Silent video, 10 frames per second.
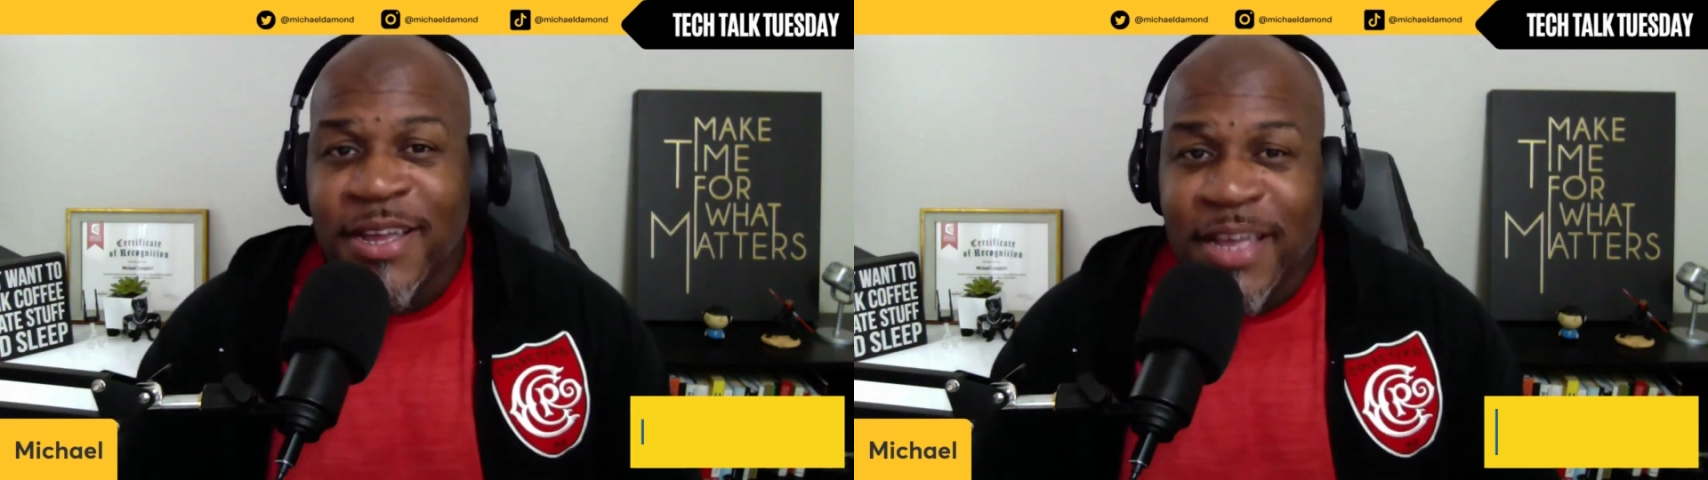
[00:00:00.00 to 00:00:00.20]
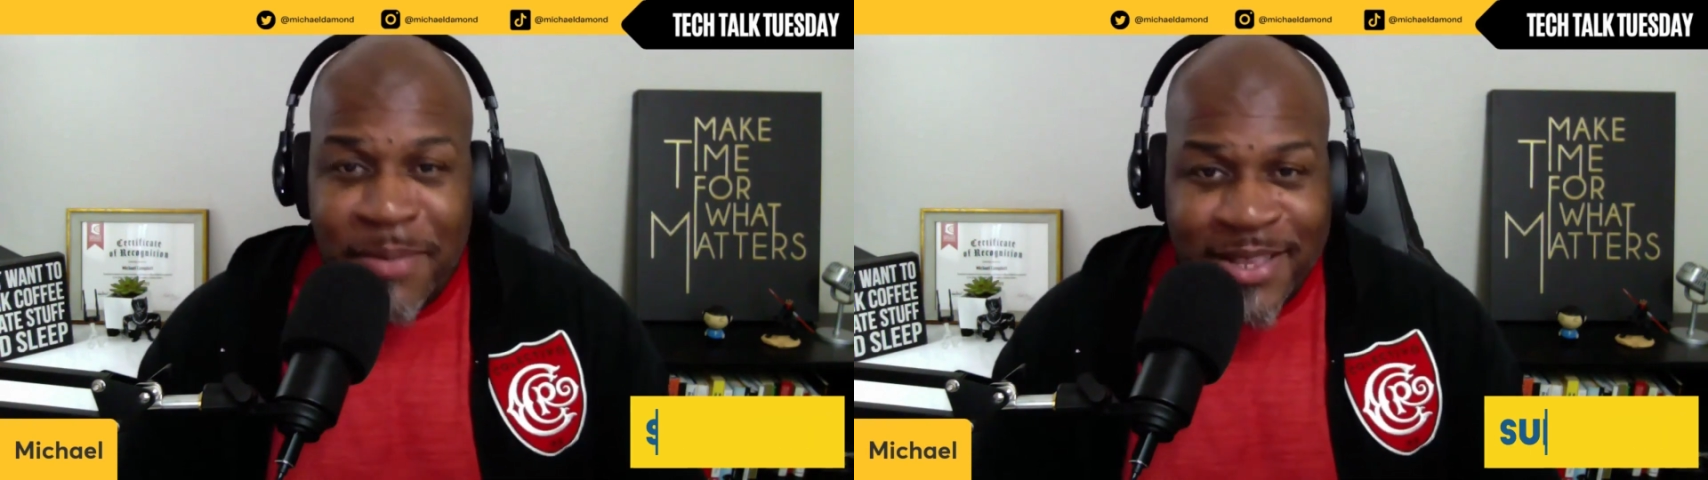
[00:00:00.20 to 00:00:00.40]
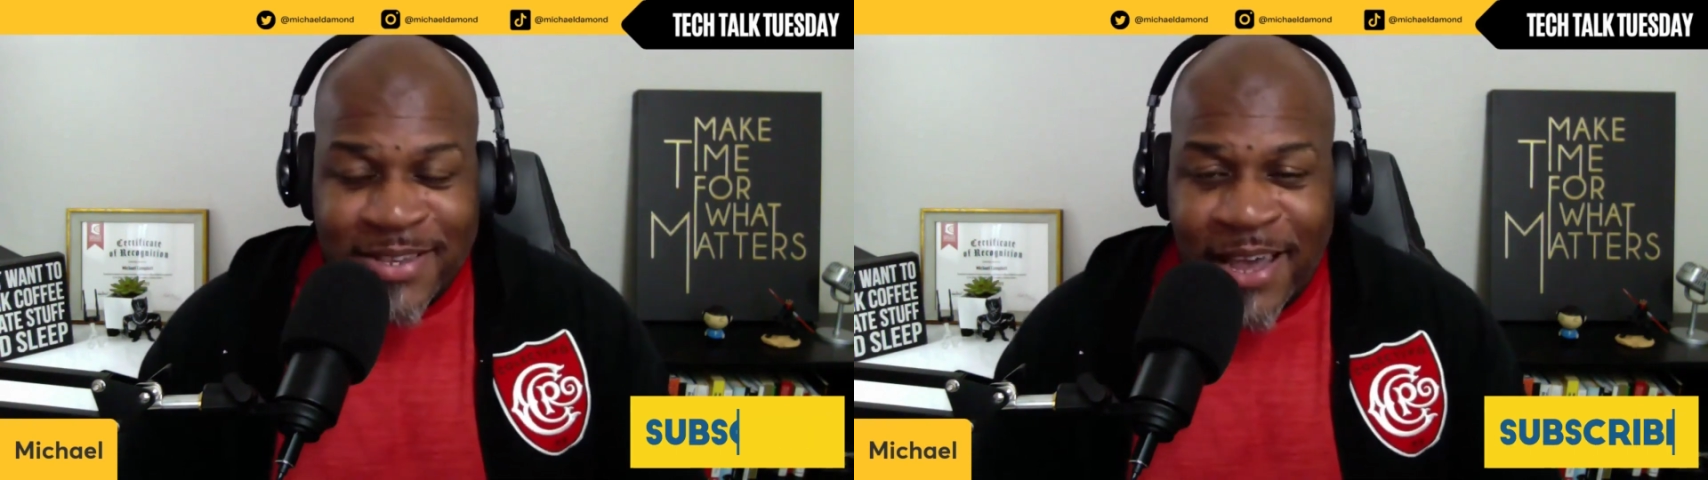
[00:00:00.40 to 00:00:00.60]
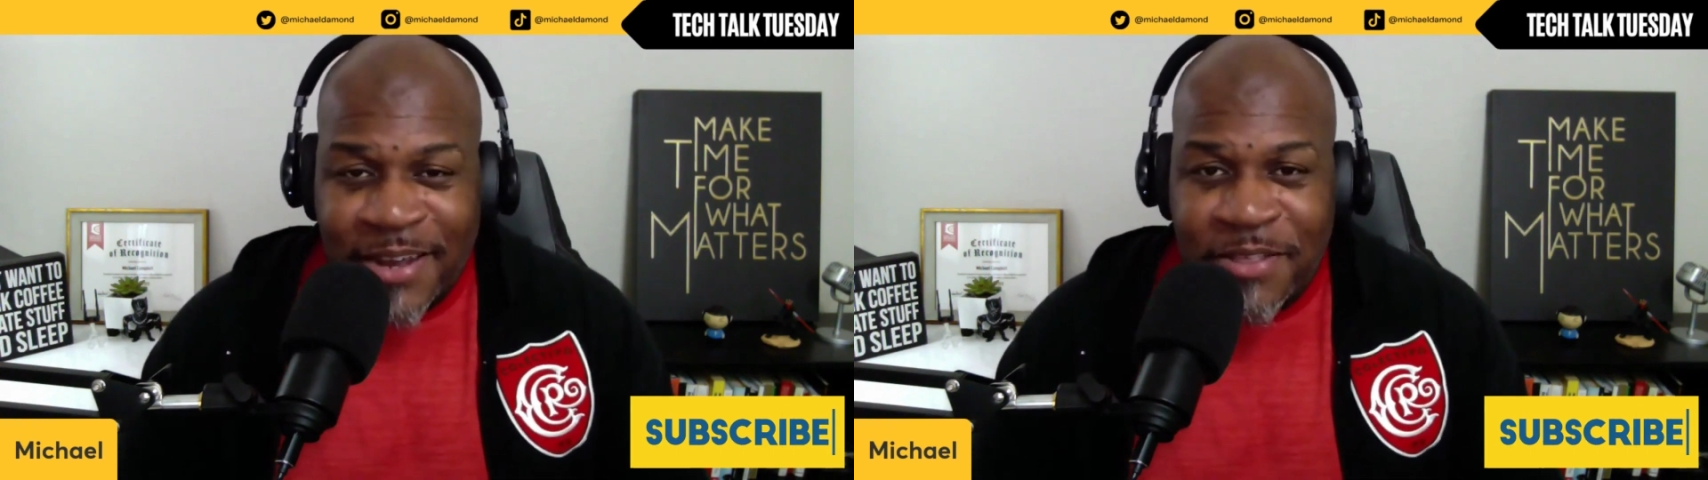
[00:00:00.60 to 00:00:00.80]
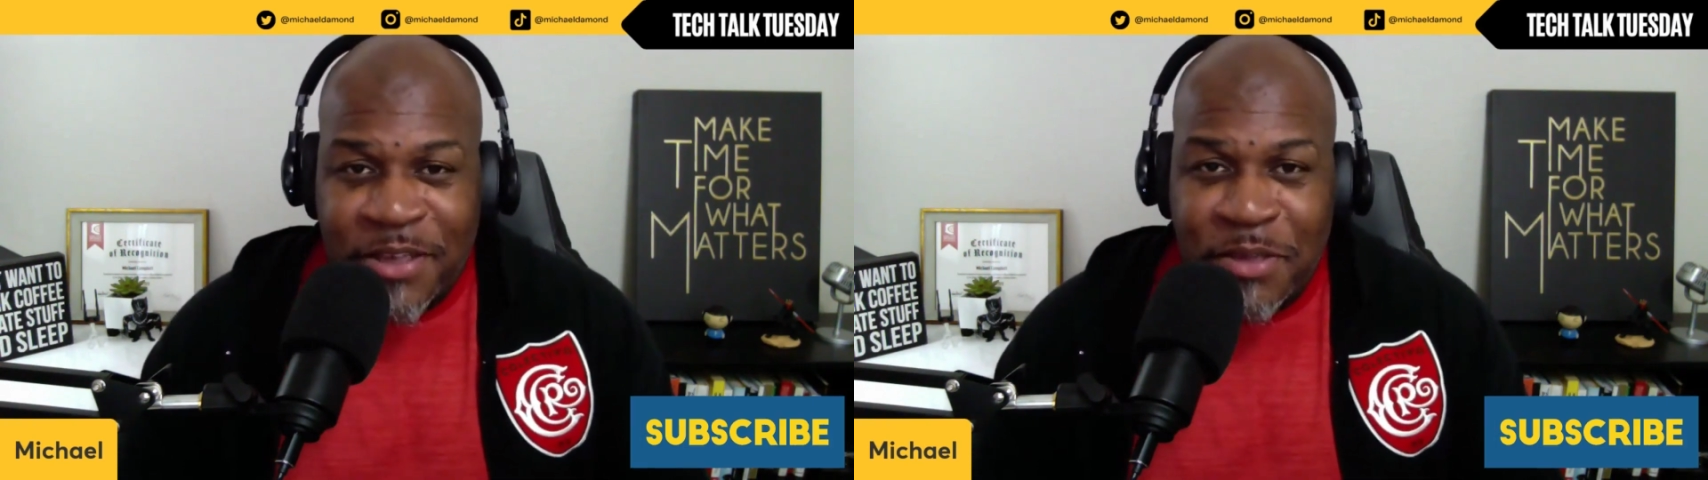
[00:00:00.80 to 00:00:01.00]
come
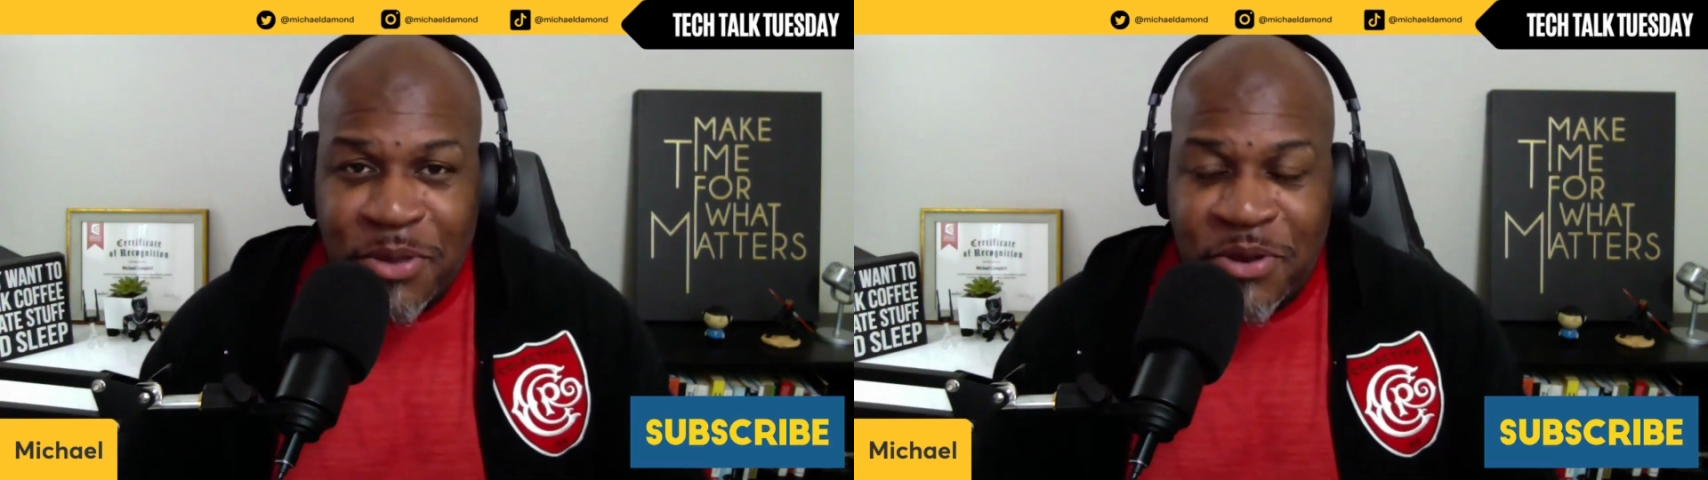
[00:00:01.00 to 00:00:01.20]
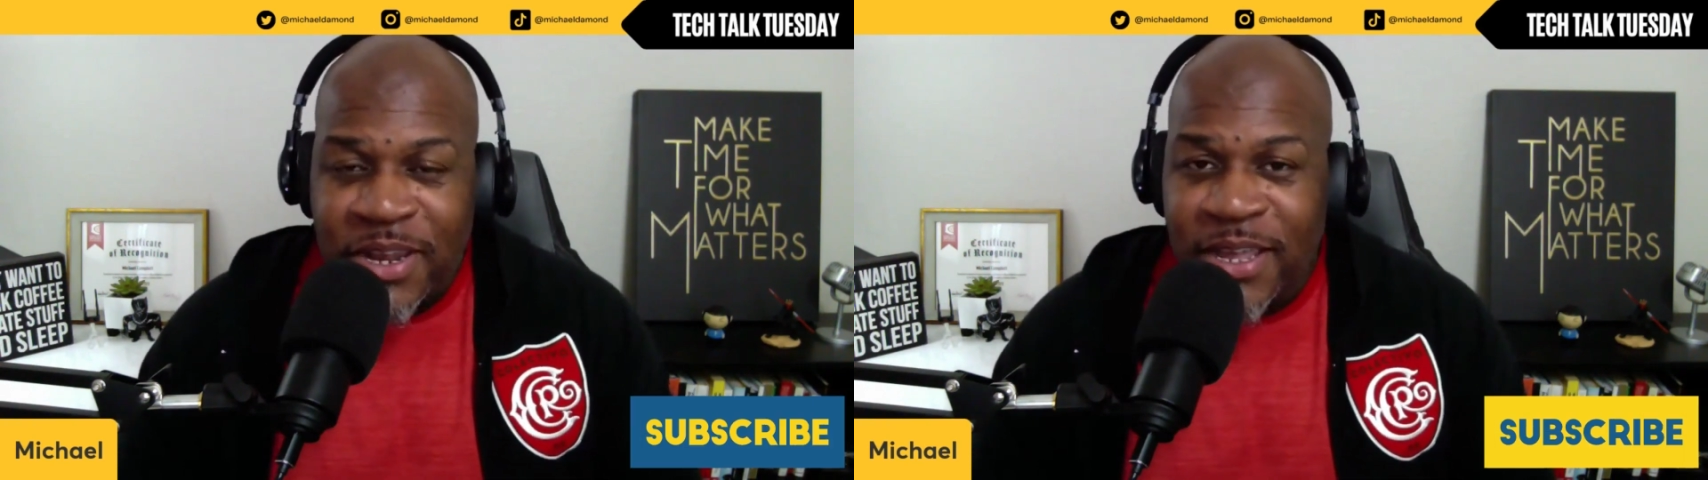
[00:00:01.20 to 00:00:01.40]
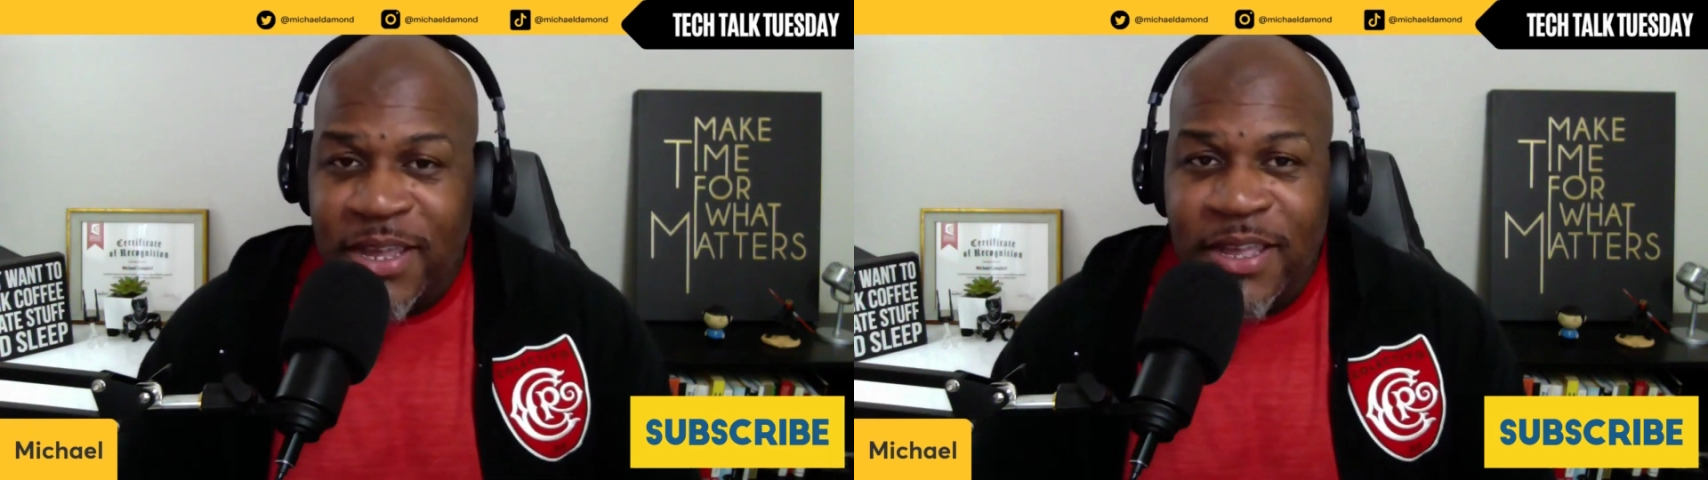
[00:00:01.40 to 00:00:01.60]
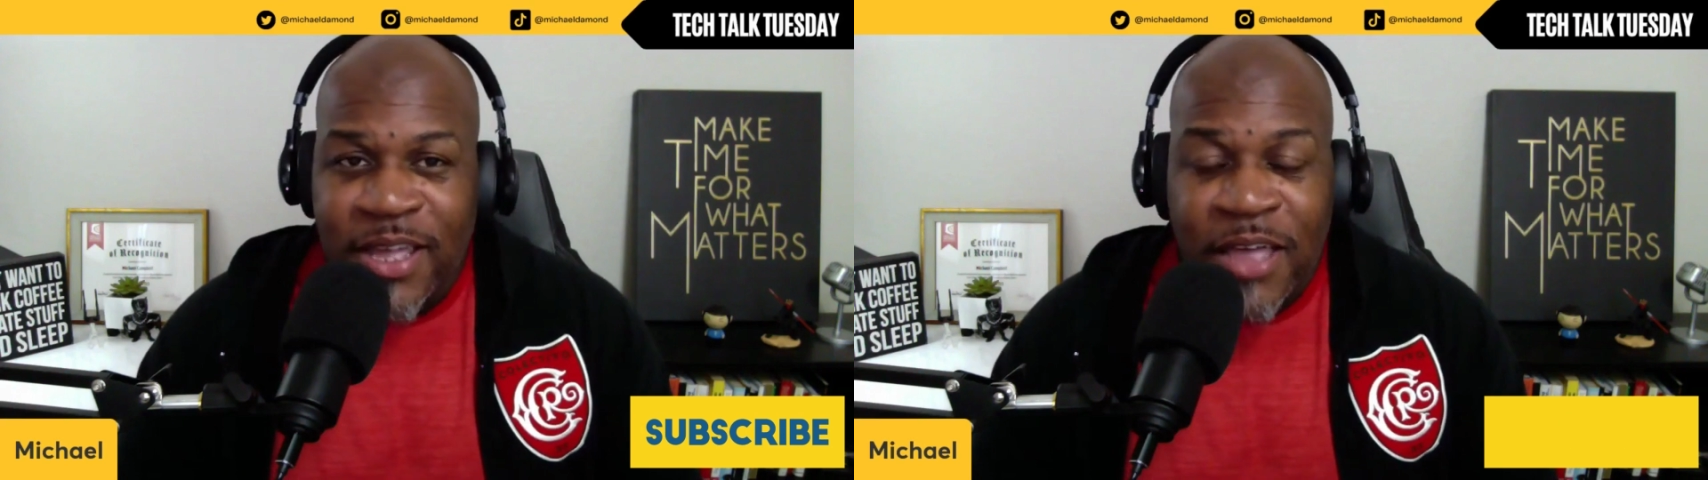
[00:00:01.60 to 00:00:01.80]
inside of the community.